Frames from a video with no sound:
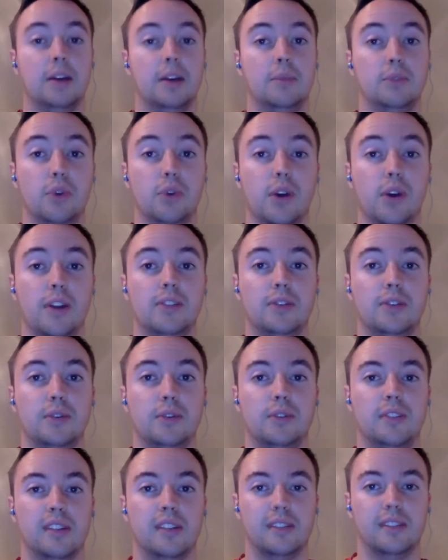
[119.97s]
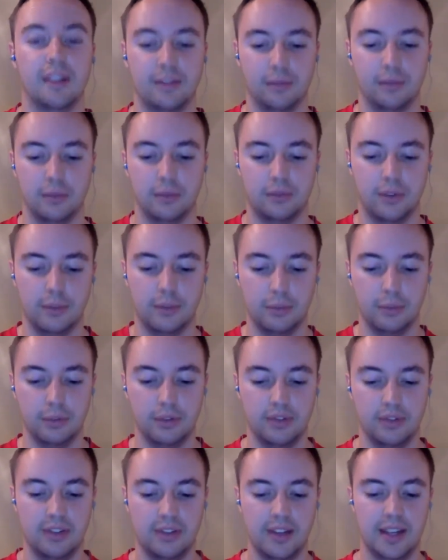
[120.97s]
2 out of 2 successful
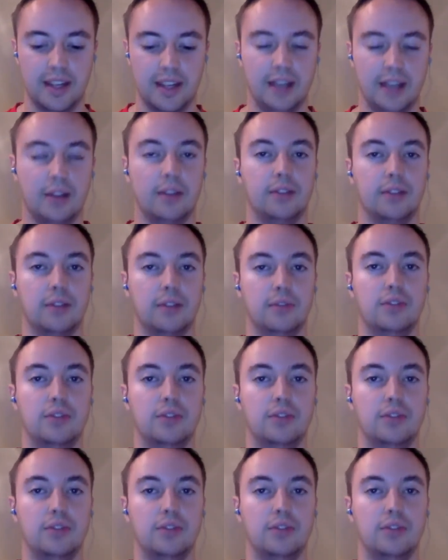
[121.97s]
dribbles, and also 2